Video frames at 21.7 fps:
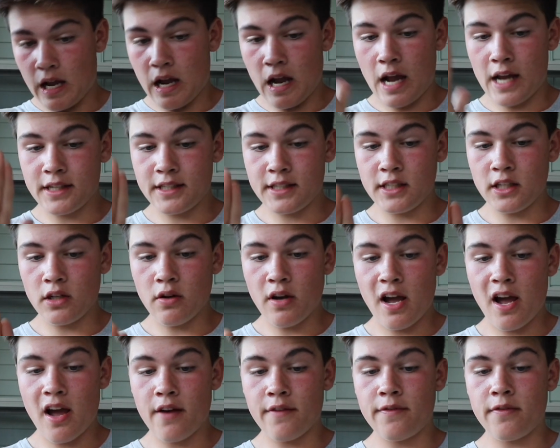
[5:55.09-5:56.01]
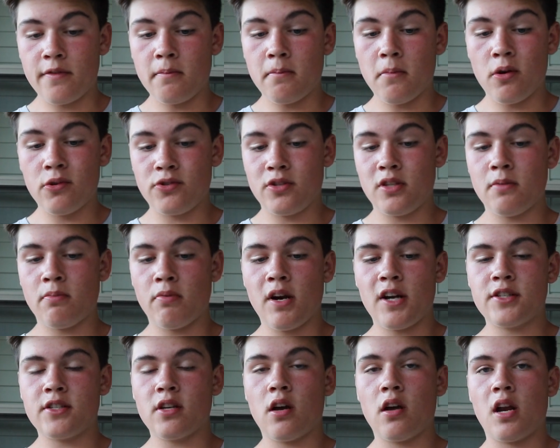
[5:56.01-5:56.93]
I still have most of the
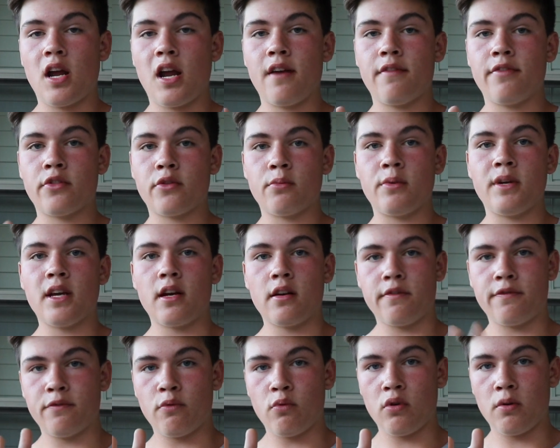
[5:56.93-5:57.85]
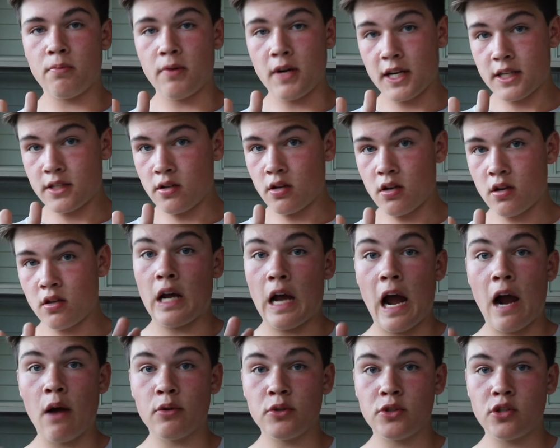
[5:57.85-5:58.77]
brakes on. I have 3 out of 4 brakes on.
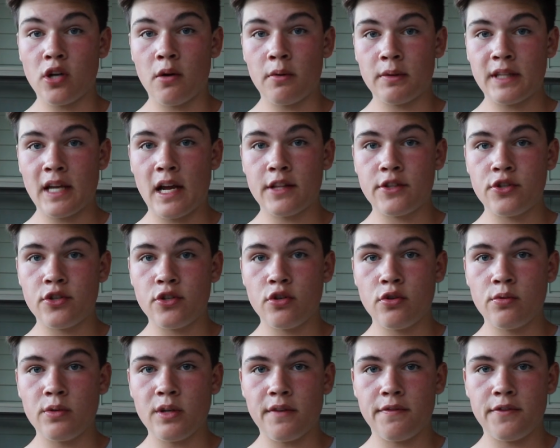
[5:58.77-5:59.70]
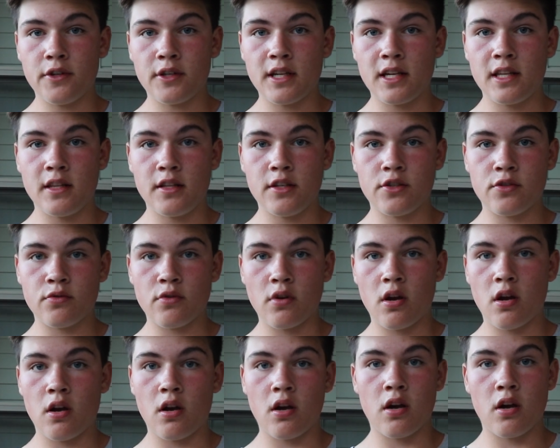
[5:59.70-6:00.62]
I would start with that too if you're getting this
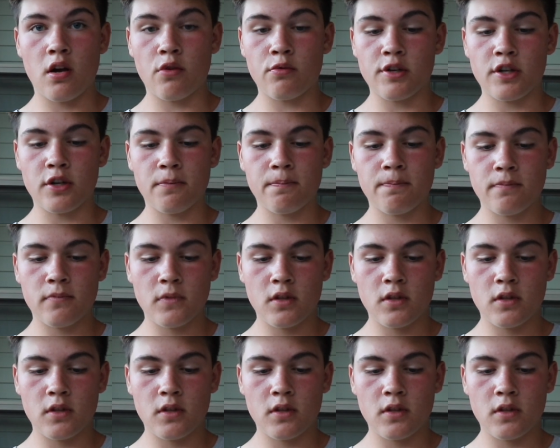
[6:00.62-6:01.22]
reel.